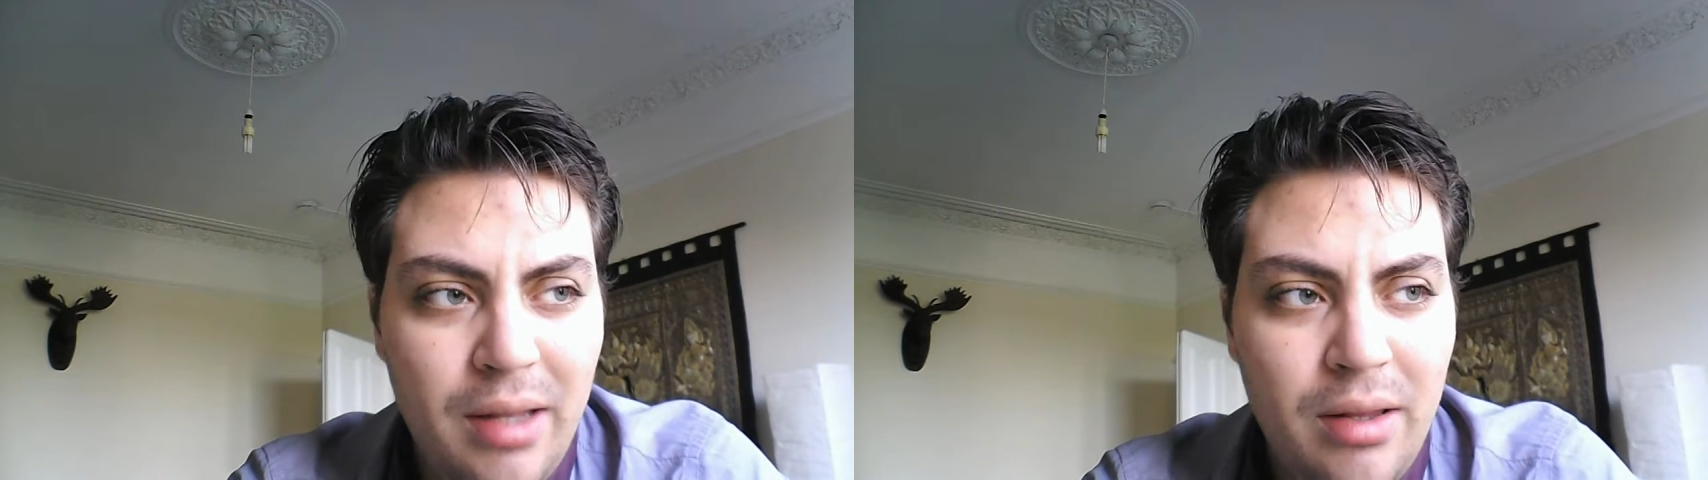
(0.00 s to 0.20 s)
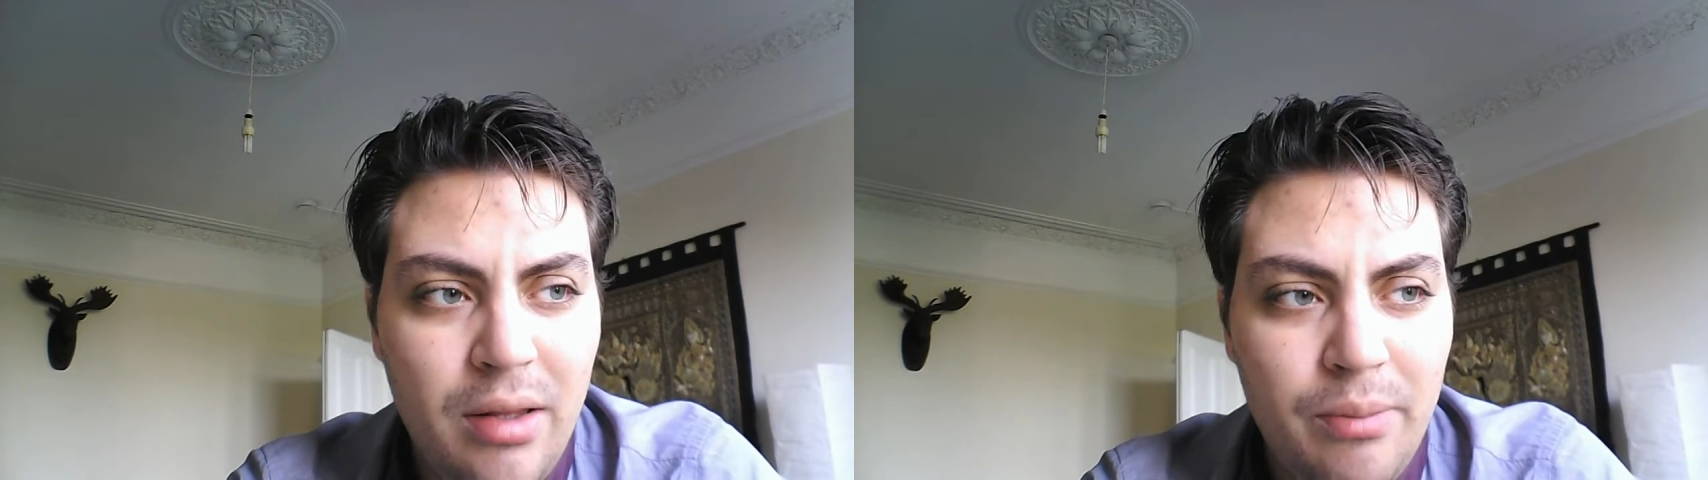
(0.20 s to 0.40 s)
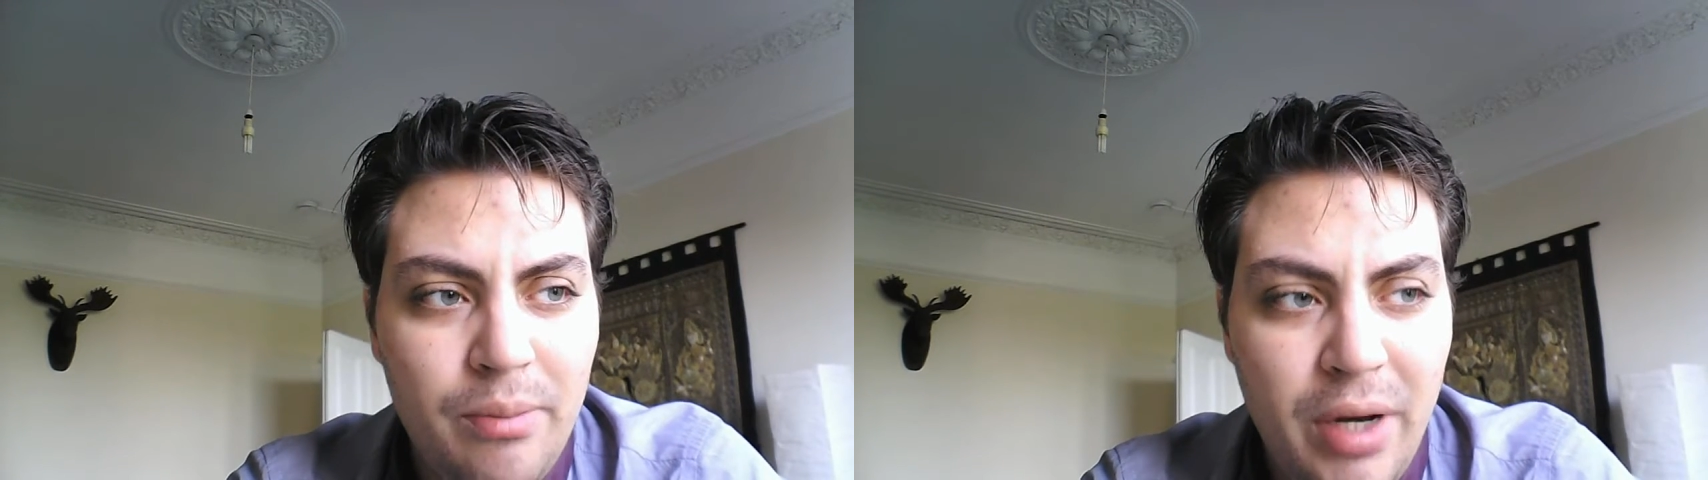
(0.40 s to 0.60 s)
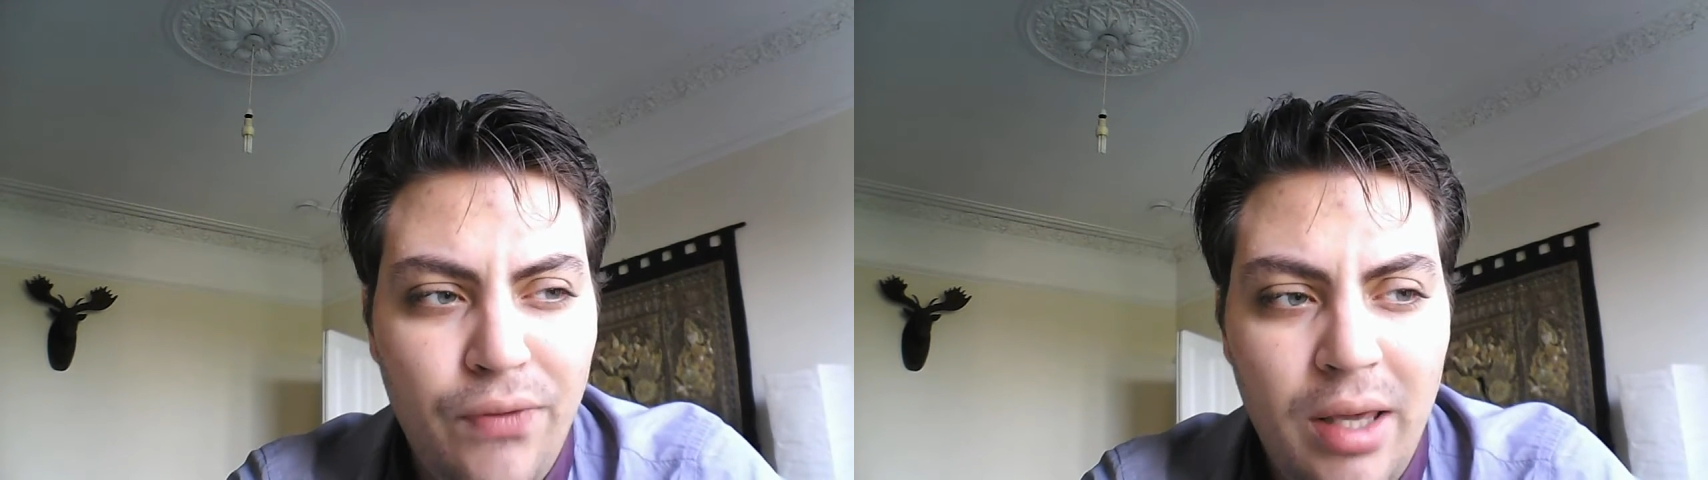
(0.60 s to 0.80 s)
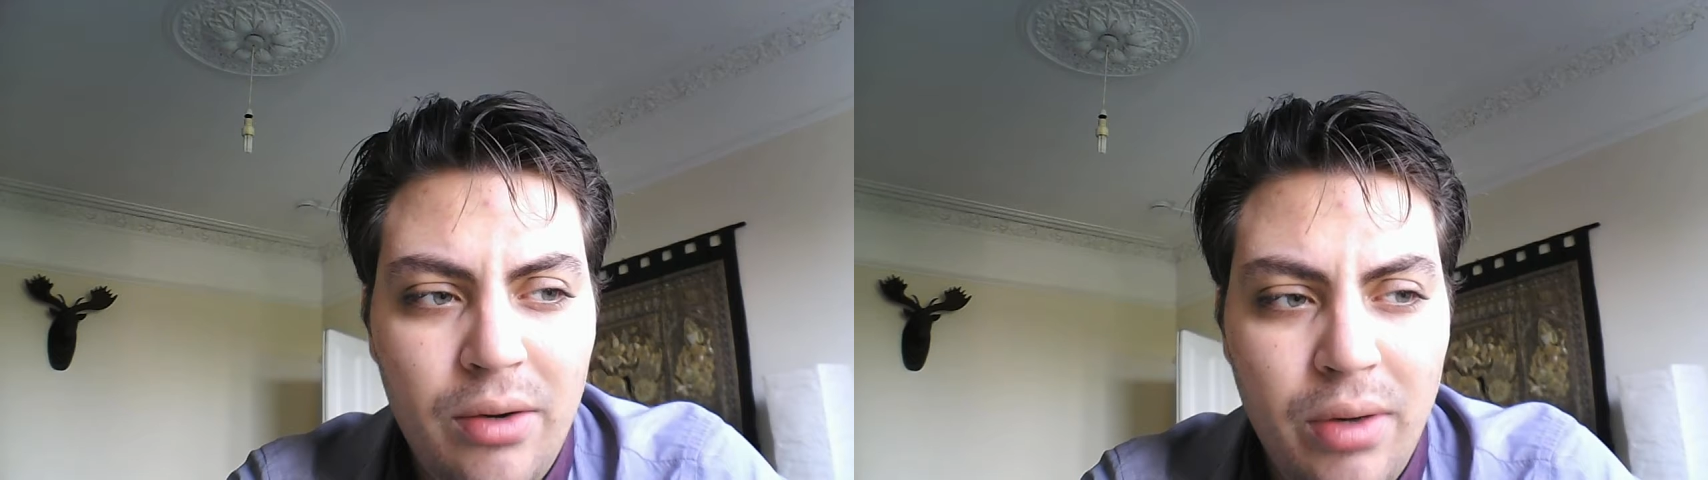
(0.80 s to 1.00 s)

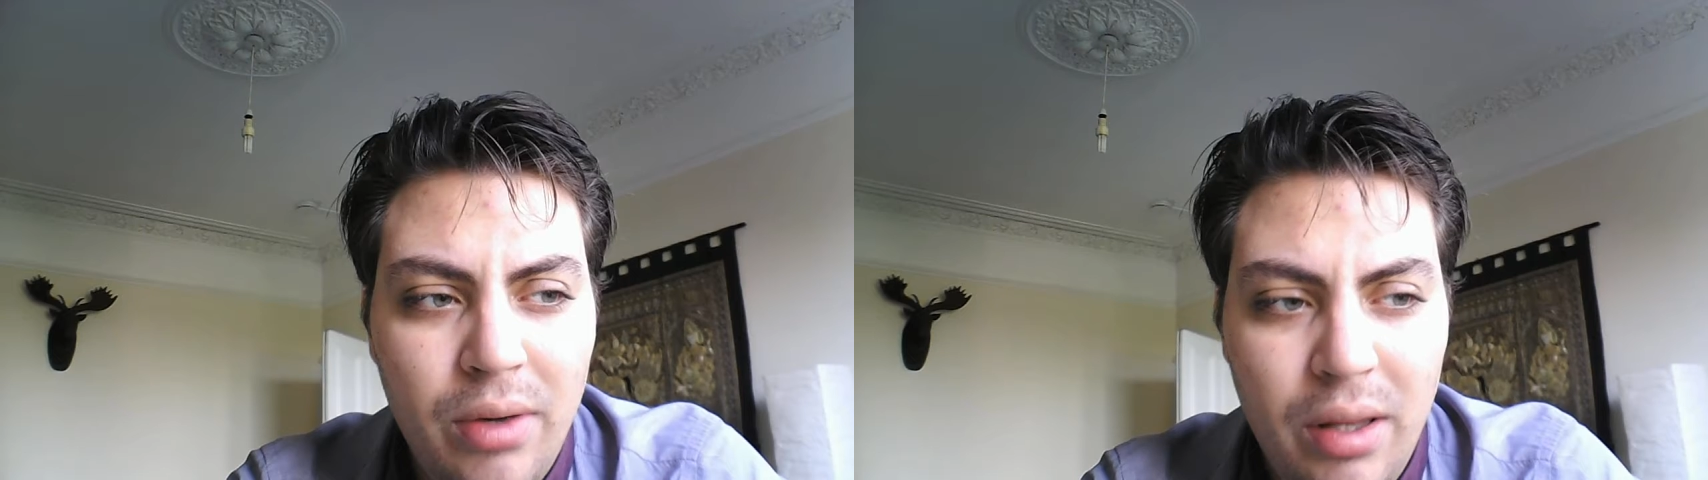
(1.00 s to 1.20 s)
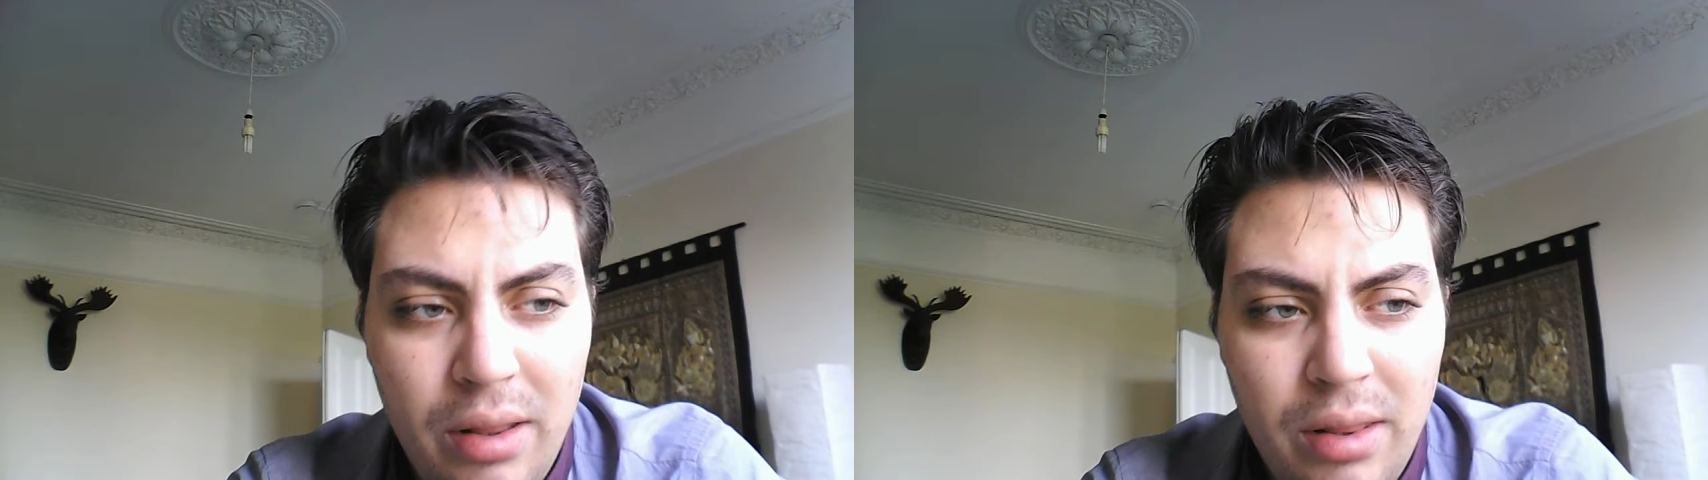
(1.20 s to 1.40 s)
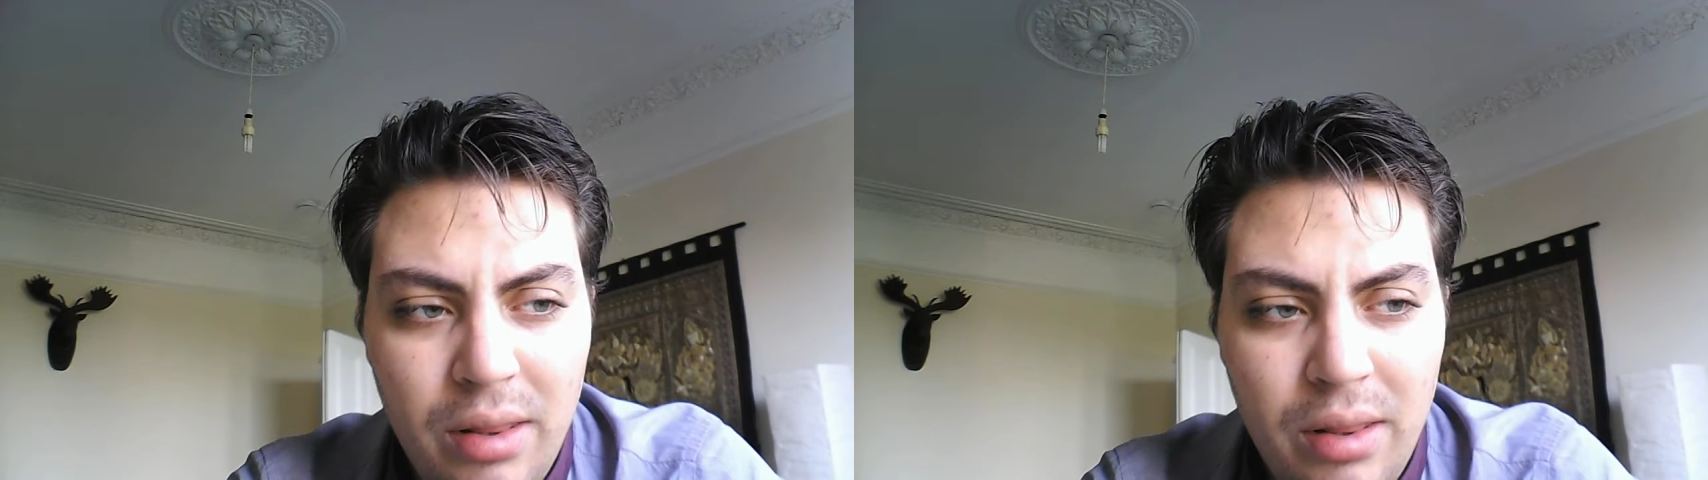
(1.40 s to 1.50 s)
briefly with